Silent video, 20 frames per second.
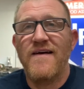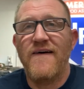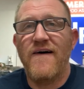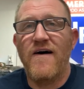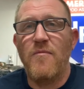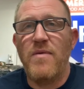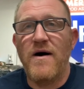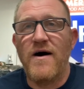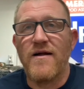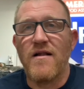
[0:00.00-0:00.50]

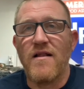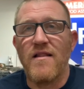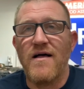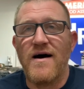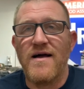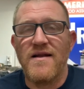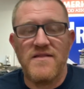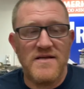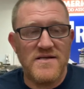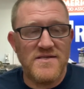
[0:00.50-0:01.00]
about a
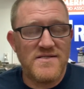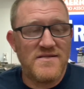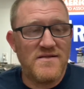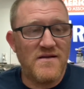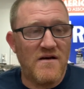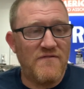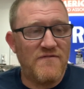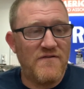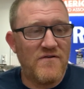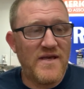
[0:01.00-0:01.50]
lot of this
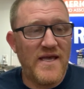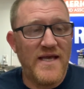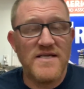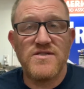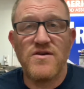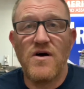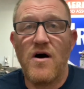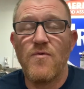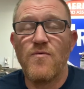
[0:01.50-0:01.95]
stuff. Okay, so I'll